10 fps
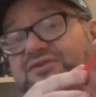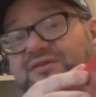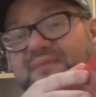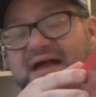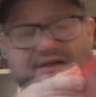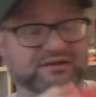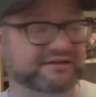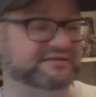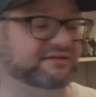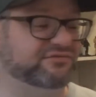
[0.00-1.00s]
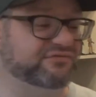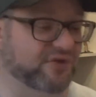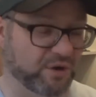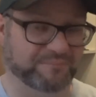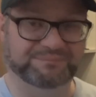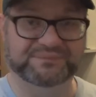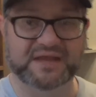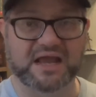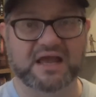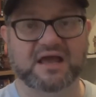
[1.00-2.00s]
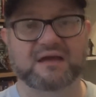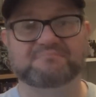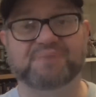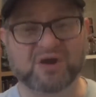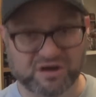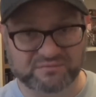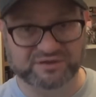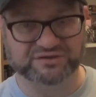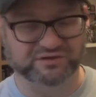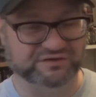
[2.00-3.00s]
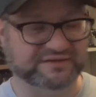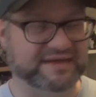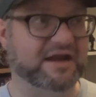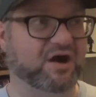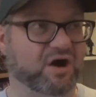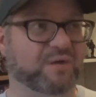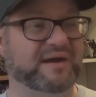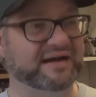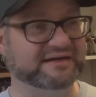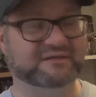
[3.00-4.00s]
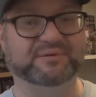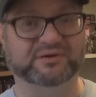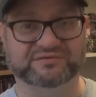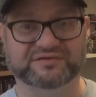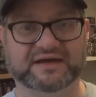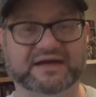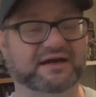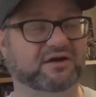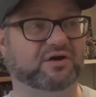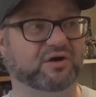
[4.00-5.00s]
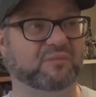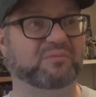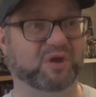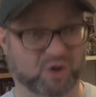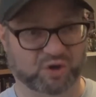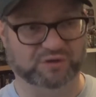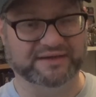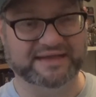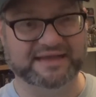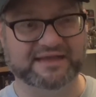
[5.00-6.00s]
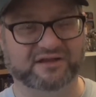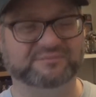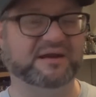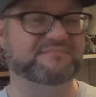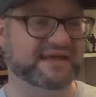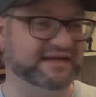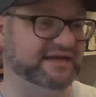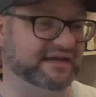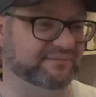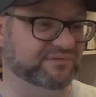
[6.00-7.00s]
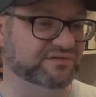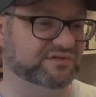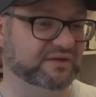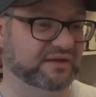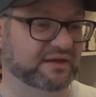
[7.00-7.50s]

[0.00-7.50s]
through the mail. This is from Bongo McNulty, or My Little Ponfar, or Paul. He goes by many names.